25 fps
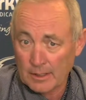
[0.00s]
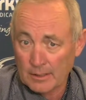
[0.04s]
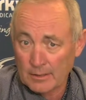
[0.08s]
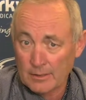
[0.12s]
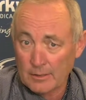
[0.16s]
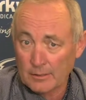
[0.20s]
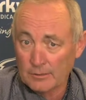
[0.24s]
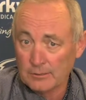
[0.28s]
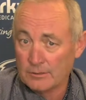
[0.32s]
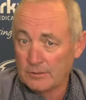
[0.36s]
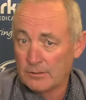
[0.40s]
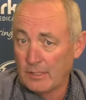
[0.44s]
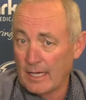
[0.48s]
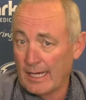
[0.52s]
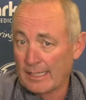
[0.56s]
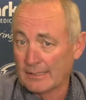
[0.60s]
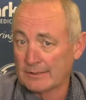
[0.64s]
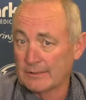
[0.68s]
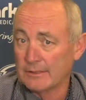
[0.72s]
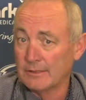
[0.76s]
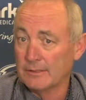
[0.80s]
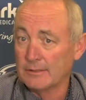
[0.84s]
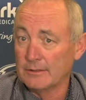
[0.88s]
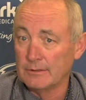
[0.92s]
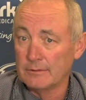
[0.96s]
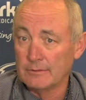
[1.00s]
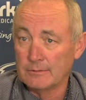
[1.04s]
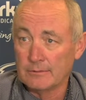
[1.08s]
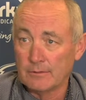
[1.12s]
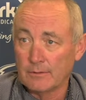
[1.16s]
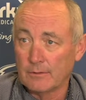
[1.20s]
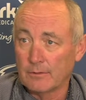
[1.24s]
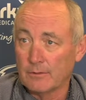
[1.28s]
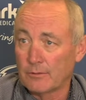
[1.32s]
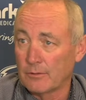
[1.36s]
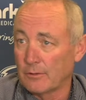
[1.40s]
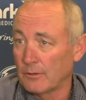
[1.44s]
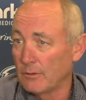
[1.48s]
Coach Jackson
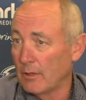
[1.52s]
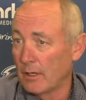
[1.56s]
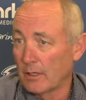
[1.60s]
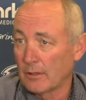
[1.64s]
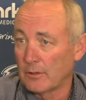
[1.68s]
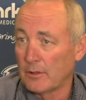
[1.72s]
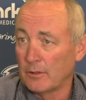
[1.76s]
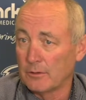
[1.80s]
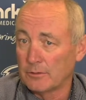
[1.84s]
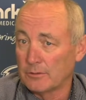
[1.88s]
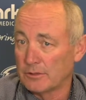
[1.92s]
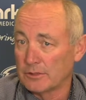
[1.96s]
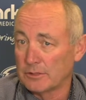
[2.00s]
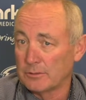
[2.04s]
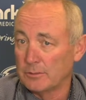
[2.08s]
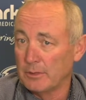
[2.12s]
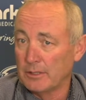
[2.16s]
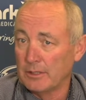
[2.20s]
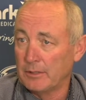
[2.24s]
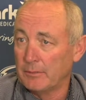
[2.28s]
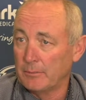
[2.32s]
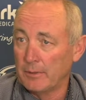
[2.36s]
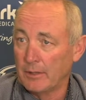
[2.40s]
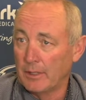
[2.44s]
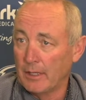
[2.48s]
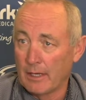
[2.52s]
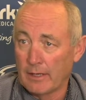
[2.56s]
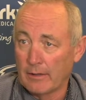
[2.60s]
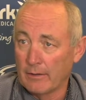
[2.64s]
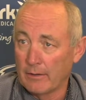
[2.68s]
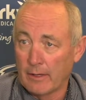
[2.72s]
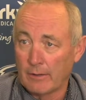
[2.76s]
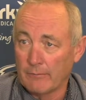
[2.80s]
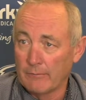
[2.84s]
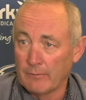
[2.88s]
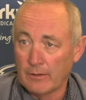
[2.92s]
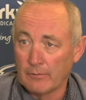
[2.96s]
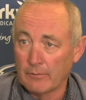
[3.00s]
through our coaches meeting, but
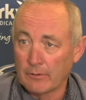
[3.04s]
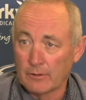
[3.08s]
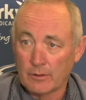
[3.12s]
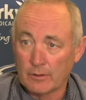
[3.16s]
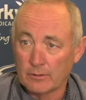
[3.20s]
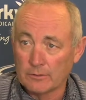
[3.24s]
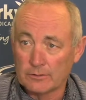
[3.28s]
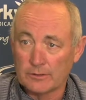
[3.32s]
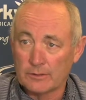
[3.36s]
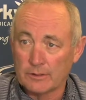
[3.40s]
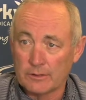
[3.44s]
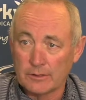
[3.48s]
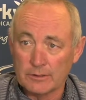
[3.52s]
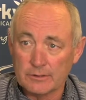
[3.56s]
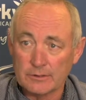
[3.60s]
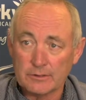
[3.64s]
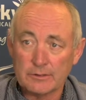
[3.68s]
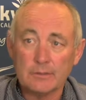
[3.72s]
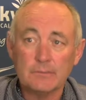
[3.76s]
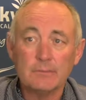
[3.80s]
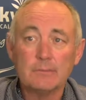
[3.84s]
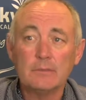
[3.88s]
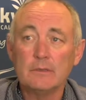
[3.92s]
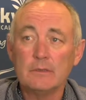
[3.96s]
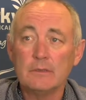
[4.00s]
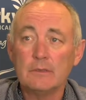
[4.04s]
I've never coached against him.